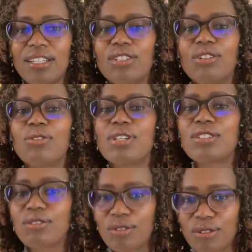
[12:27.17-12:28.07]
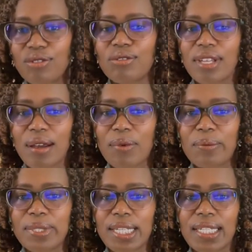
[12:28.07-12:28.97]
you're going to go to that
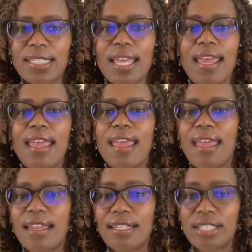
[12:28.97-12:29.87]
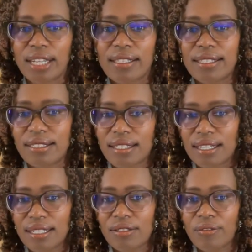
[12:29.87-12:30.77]
website and check the
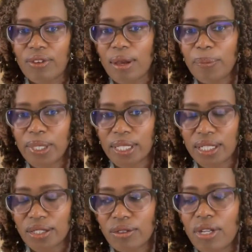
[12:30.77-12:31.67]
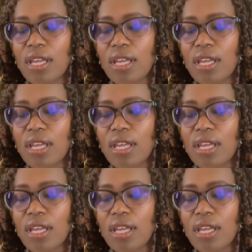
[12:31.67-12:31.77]
status of your application.